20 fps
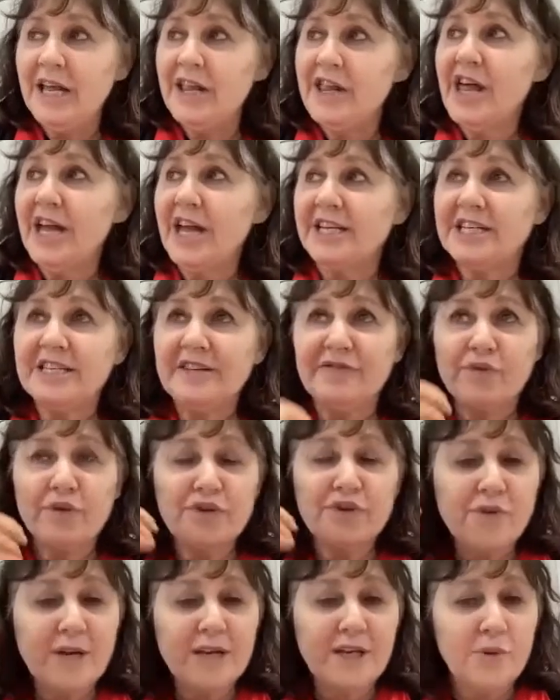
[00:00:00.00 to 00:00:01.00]
that
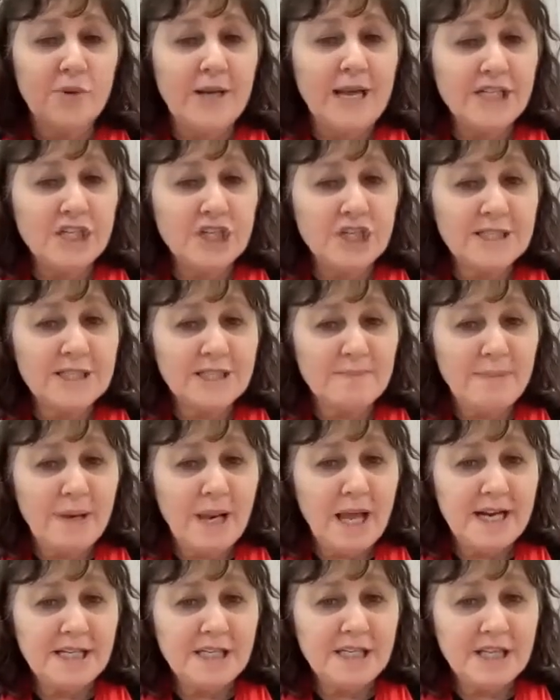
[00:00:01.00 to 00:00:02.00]
different regulations
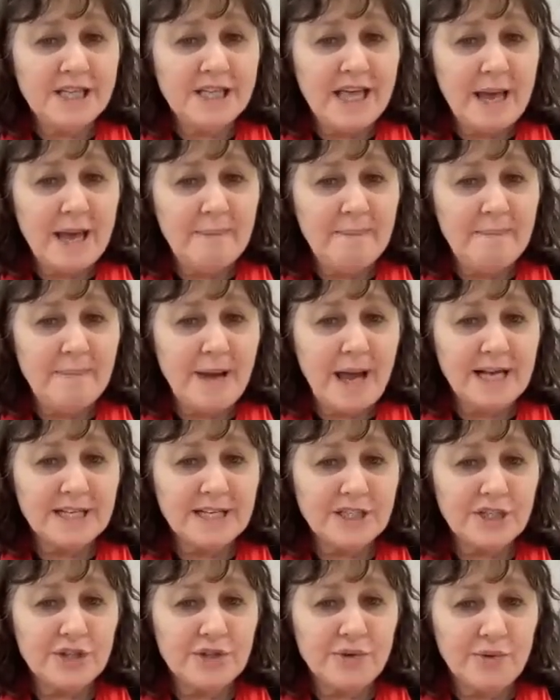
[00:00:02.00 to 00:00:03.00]
apply to them
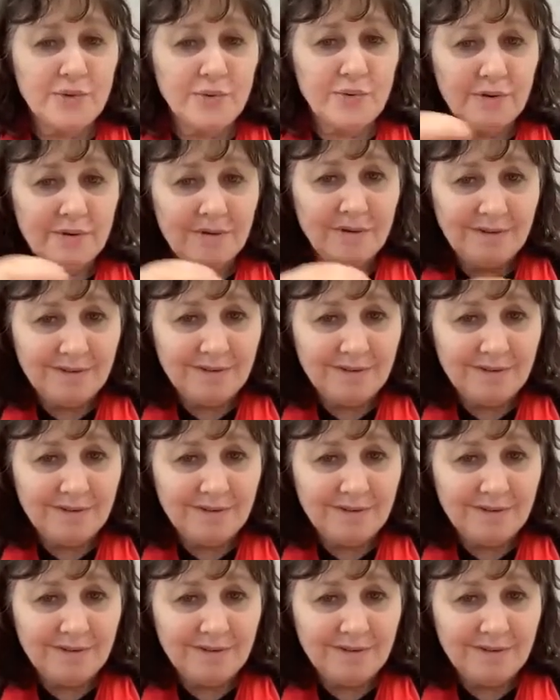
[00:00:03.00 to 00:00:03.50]
as to